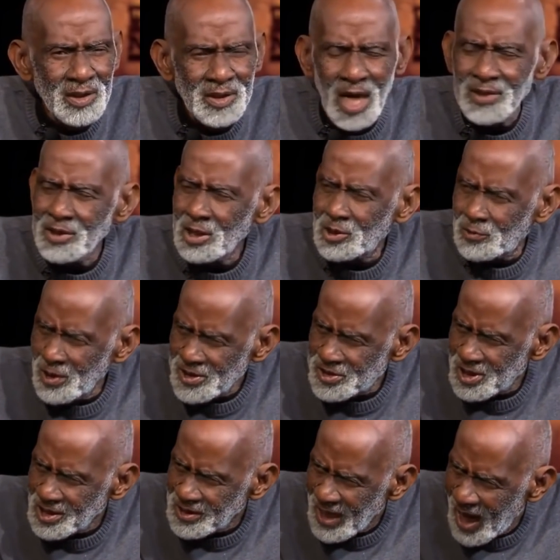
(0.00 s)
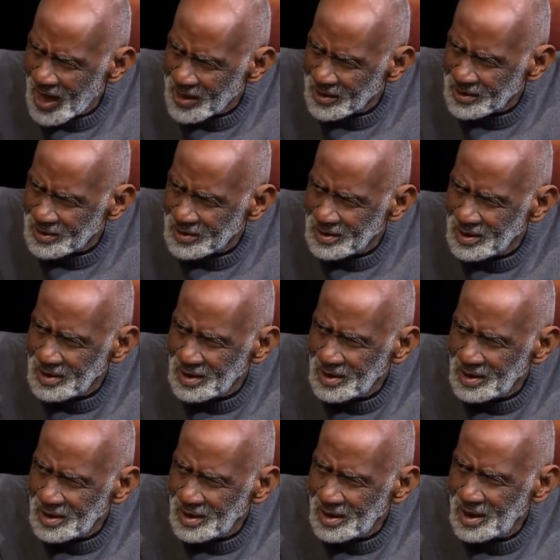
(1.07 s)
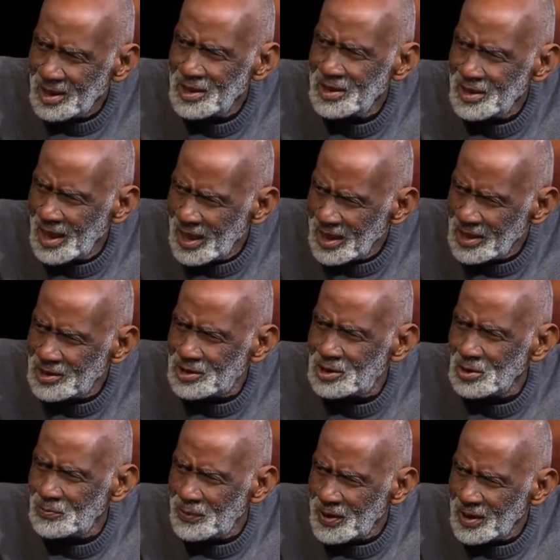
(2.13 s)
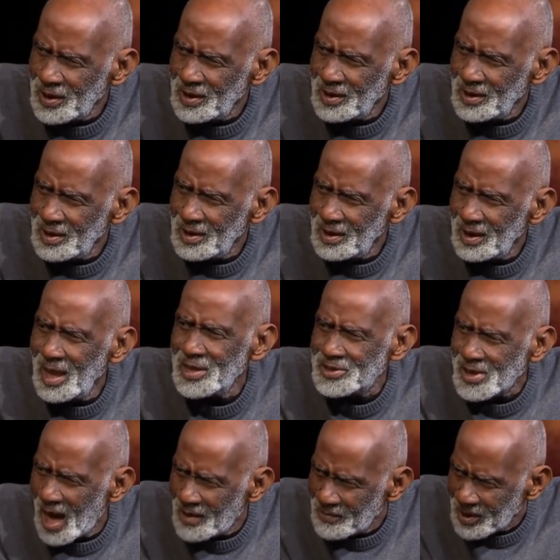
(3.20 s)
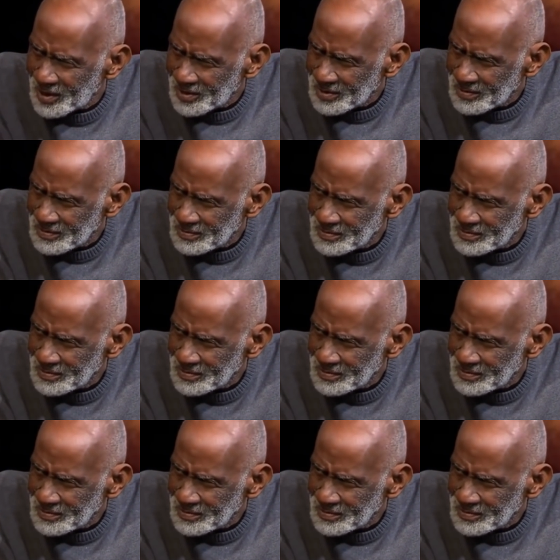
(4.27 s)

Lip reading: that the Christian diet need to be examined,